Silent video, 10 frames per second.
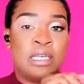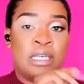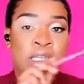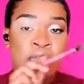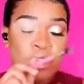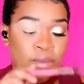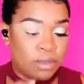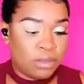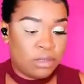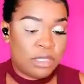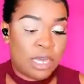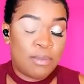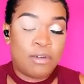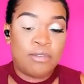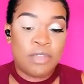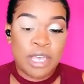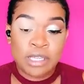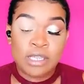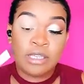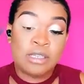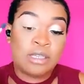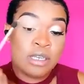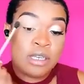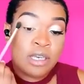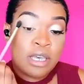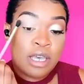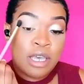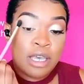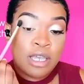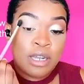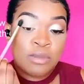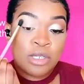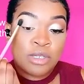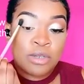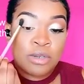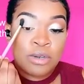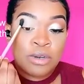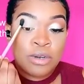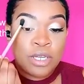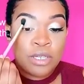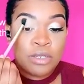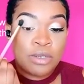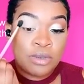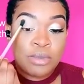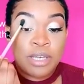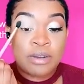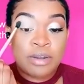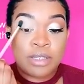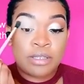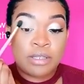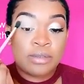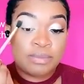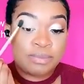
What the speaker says: And then tap off the excess, and I'm just going to go into my crease.